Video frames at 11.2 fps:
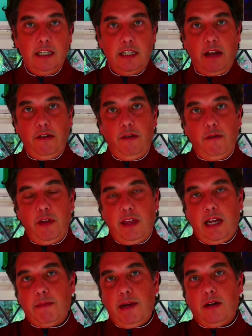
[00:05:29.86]
So if we
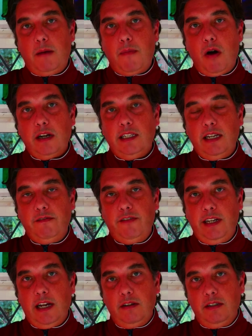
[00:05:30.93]
think about our marketing
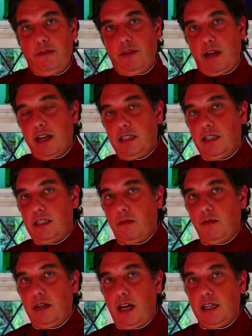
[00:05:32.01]
videos, if we're going to
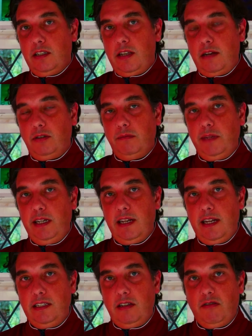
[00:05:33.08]
somewhere like social media,
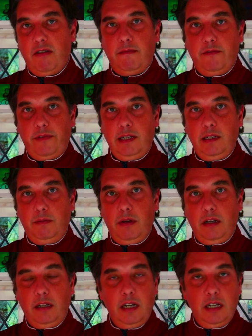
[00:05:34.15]
Instagram,
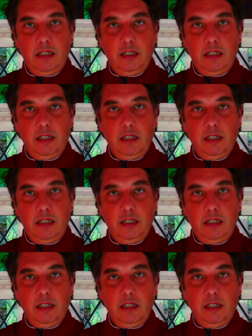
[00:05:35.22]
Facebook,